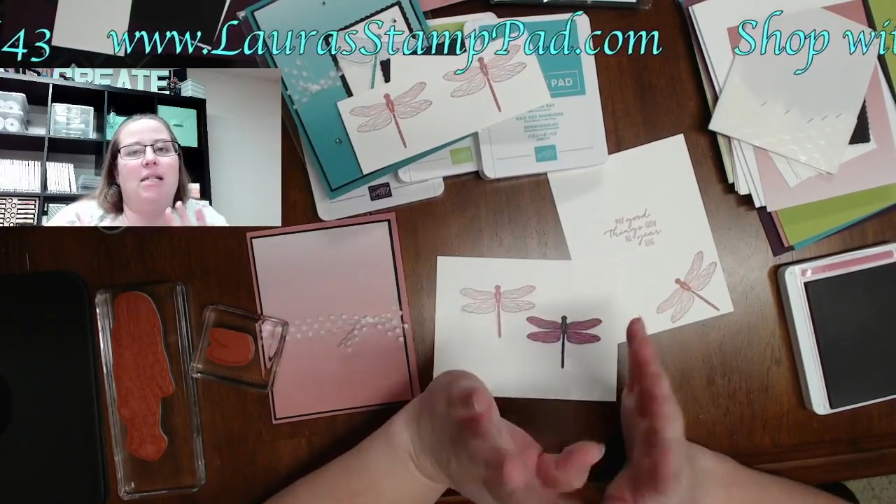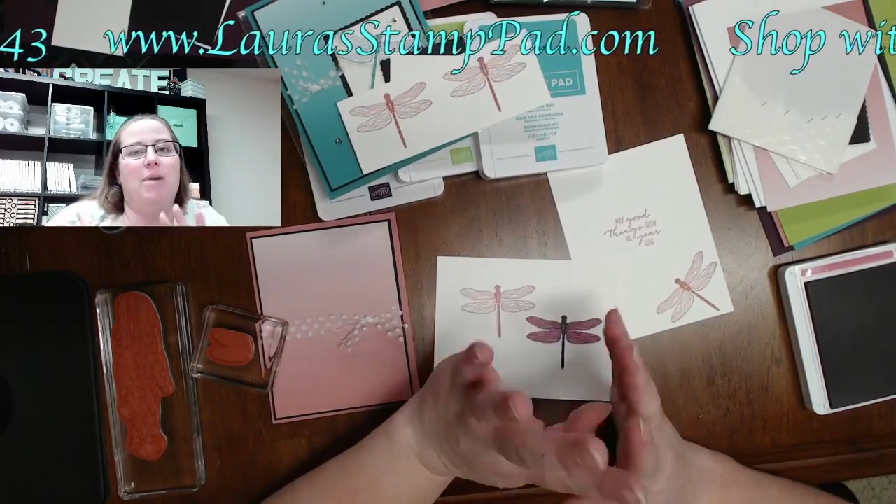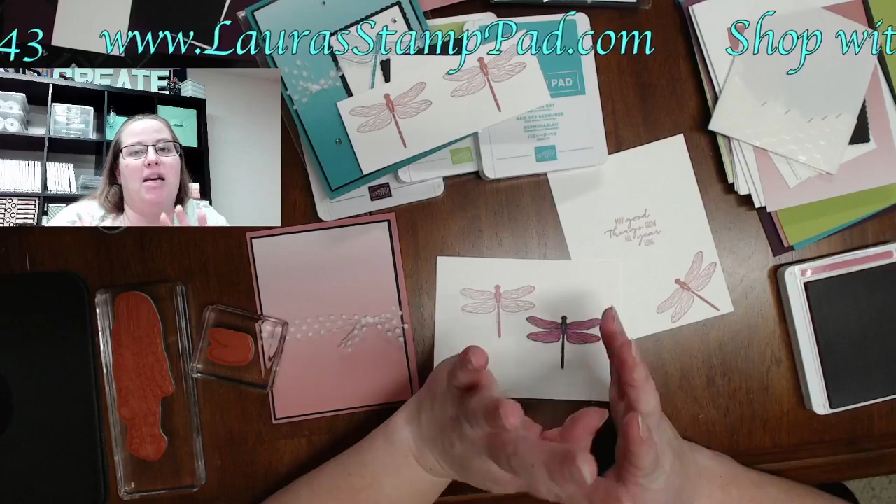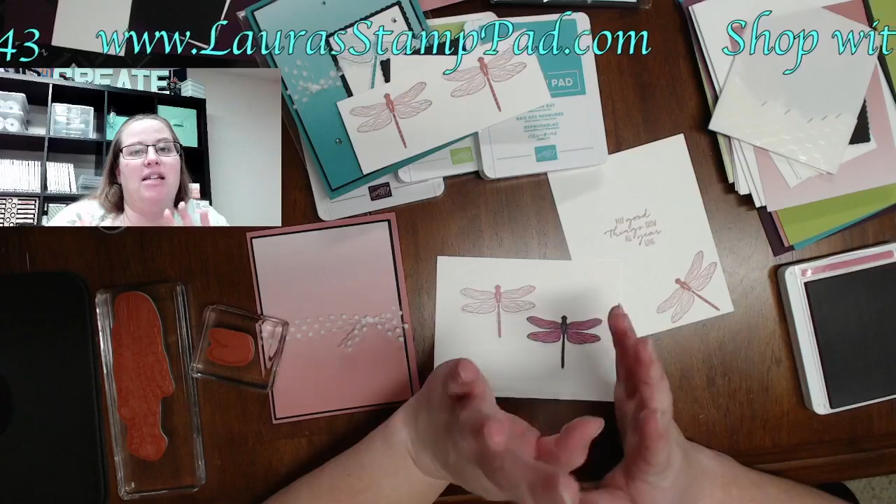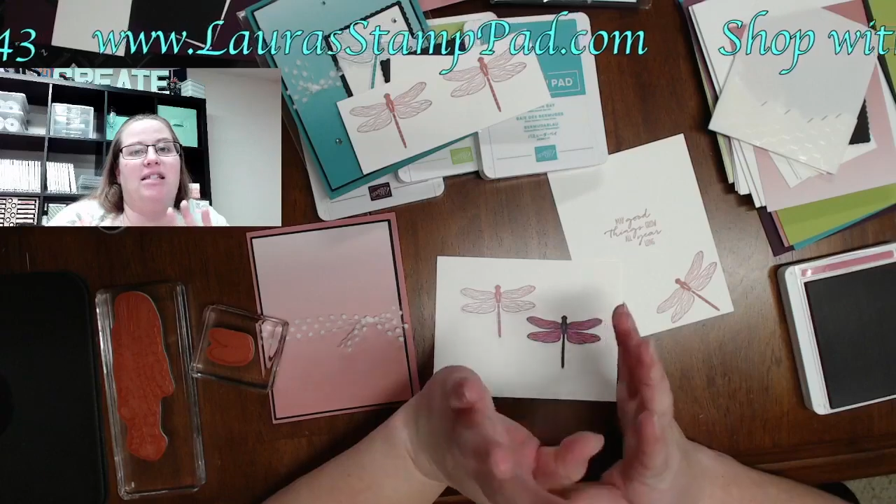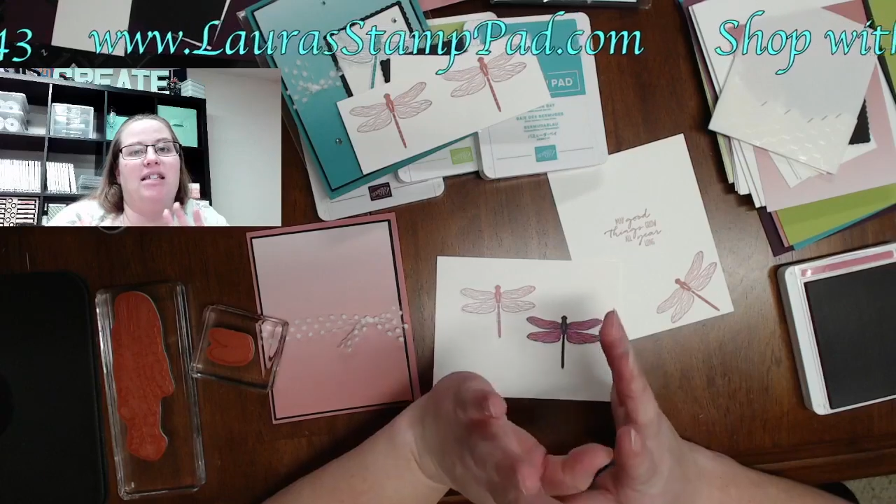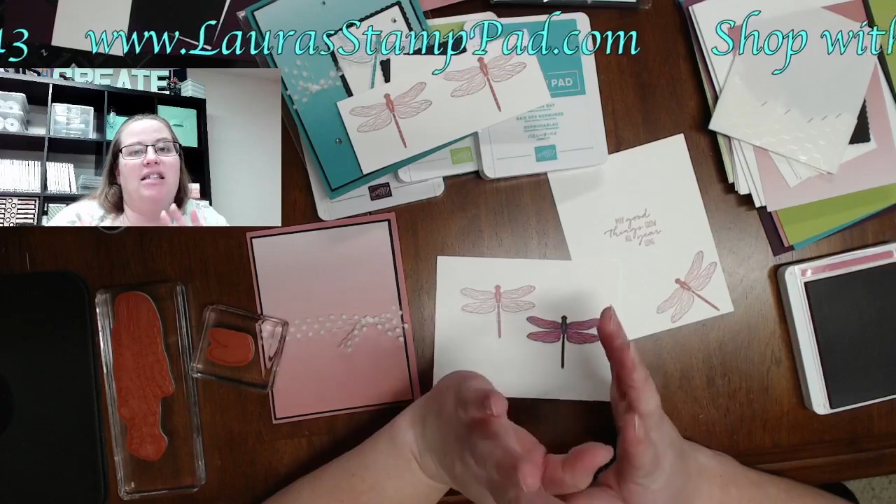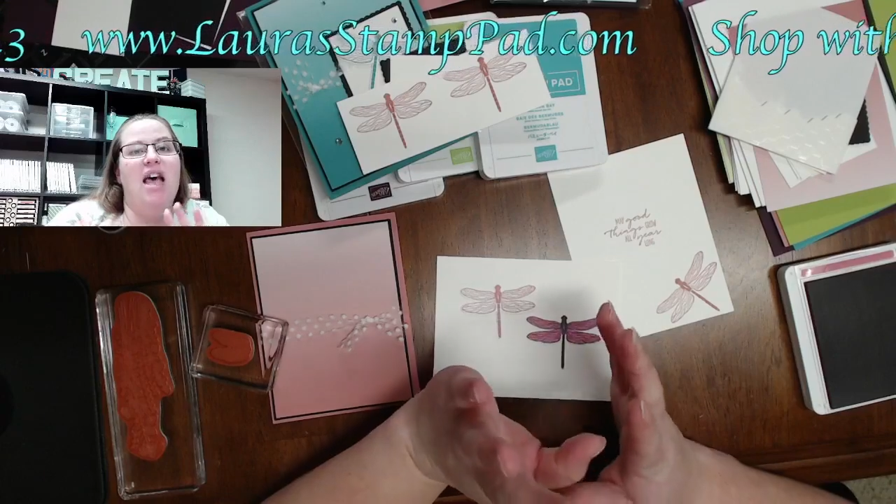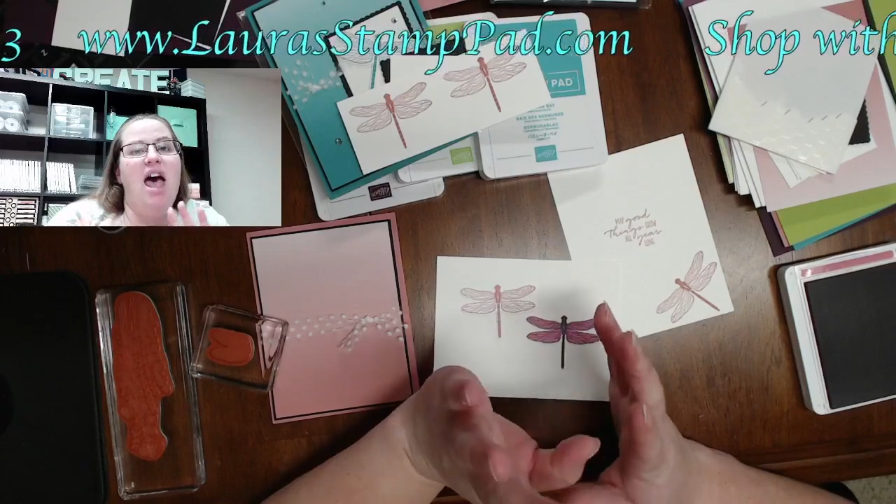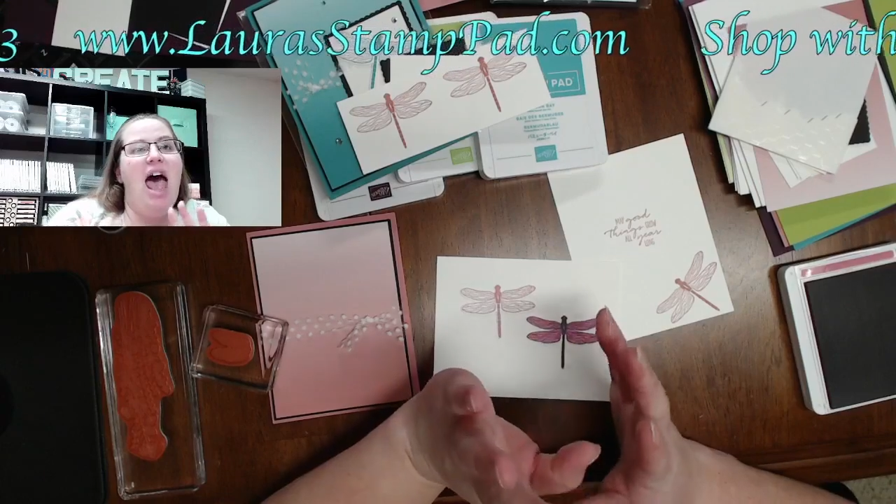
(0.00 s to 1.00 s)
because it's
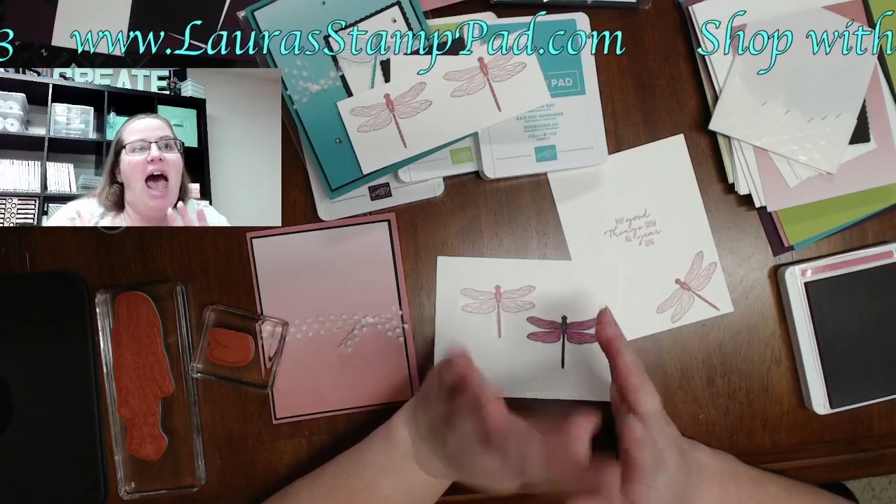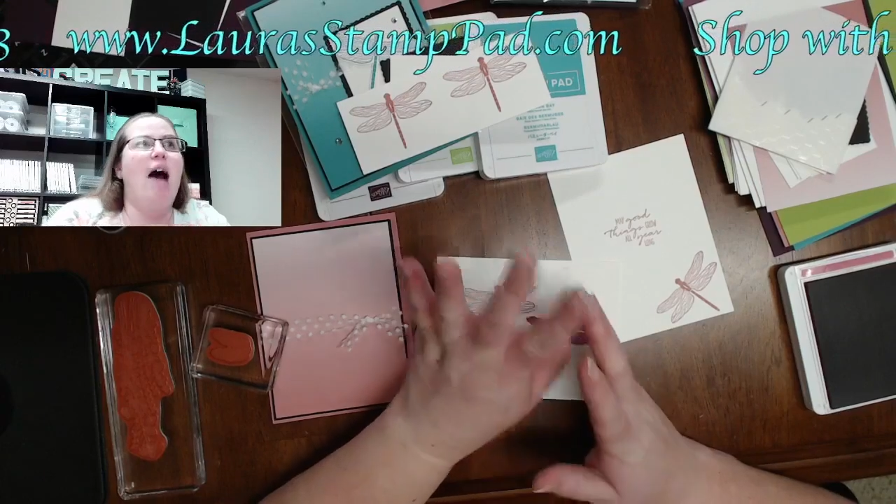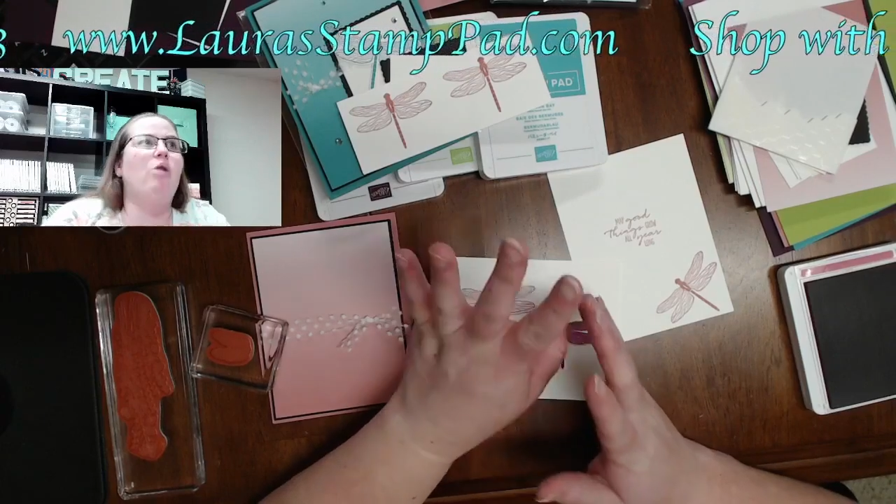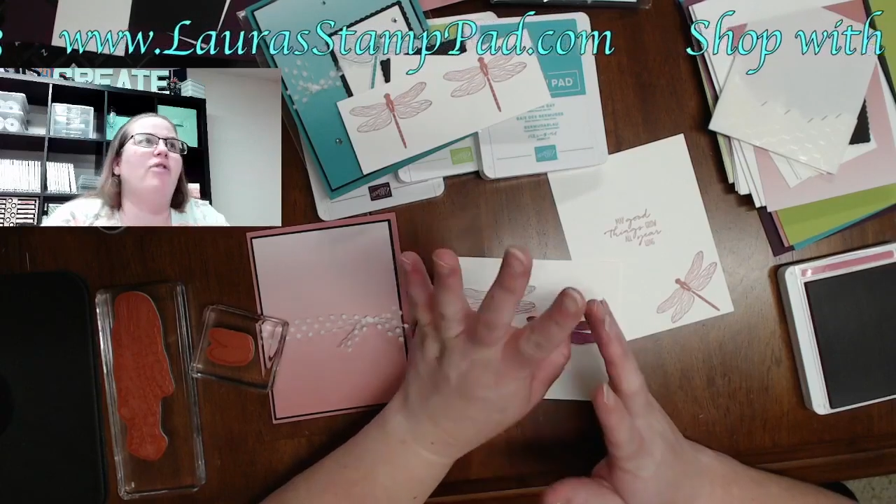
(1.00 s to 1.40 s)
out